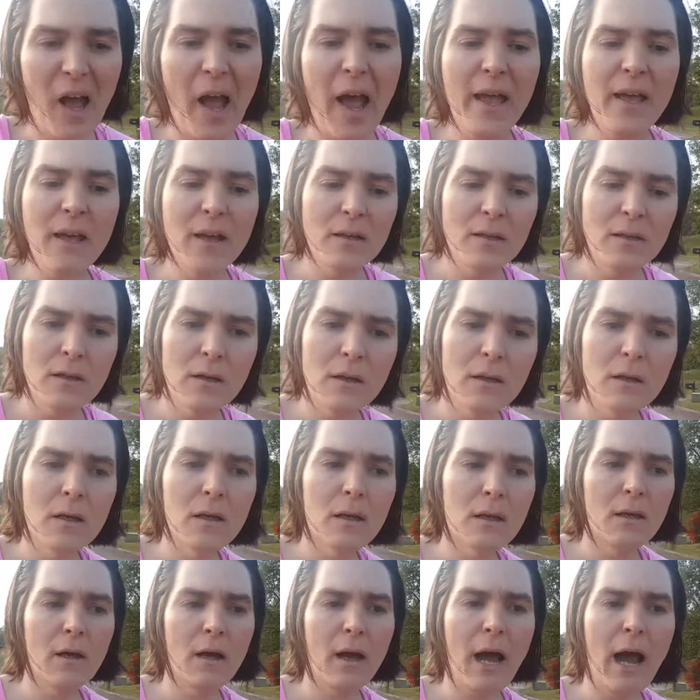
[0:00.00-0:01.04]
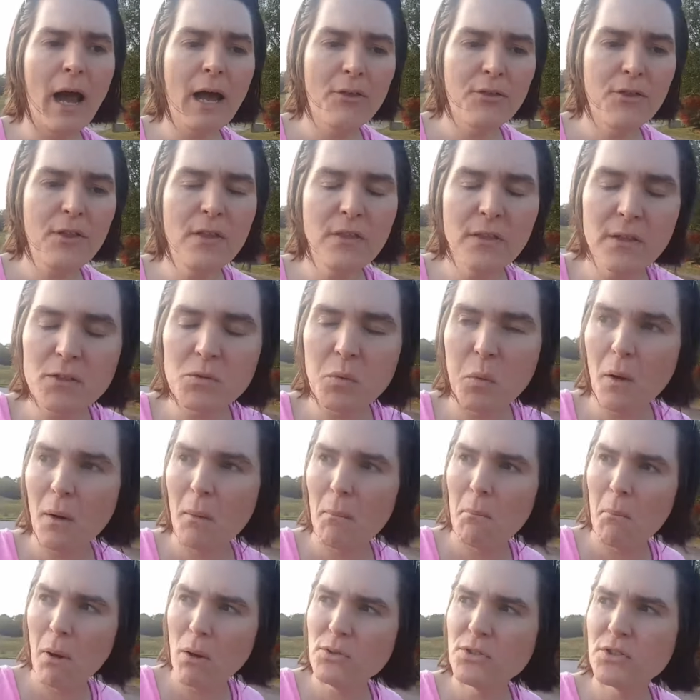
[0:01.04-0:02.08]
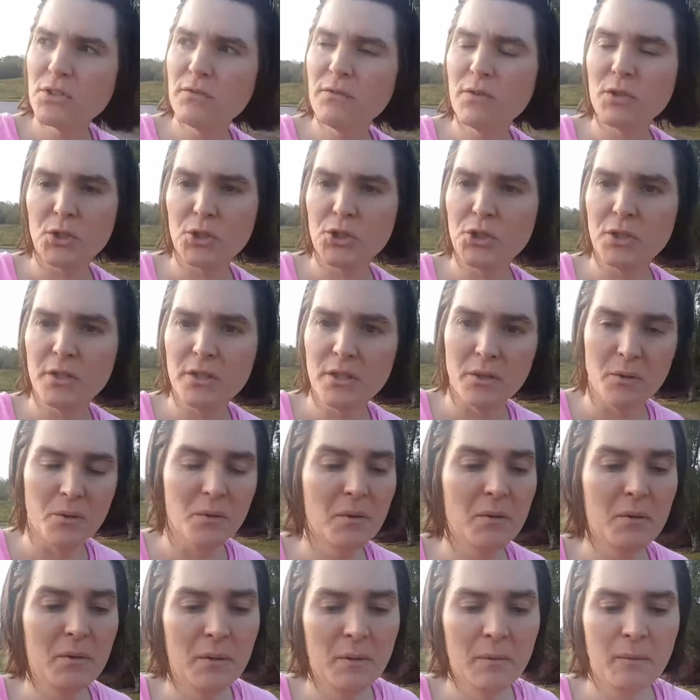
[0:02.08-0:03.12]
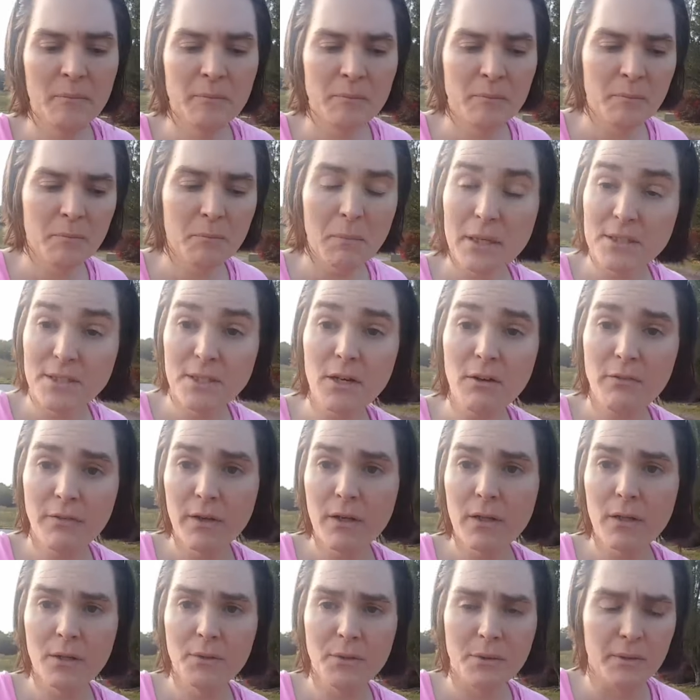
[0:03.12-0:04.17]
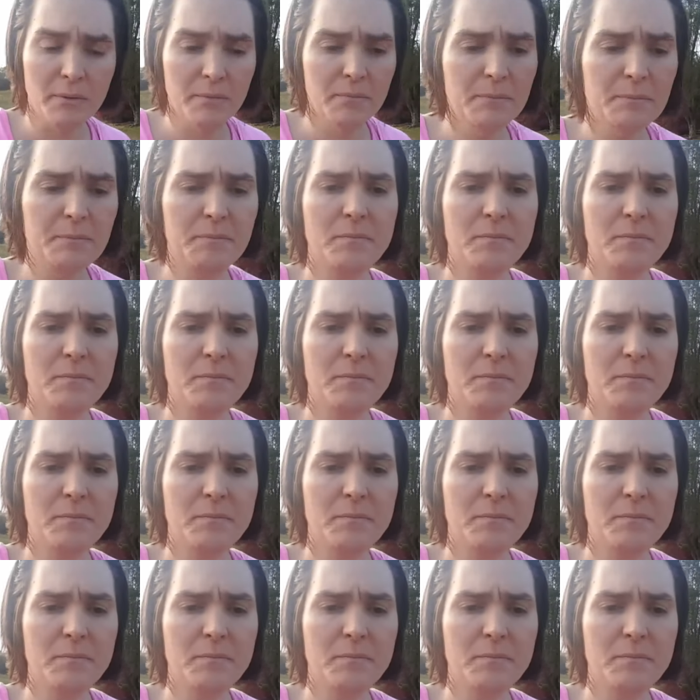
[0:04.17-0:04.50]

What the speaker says: And I think that's what most of us should do. Myself included.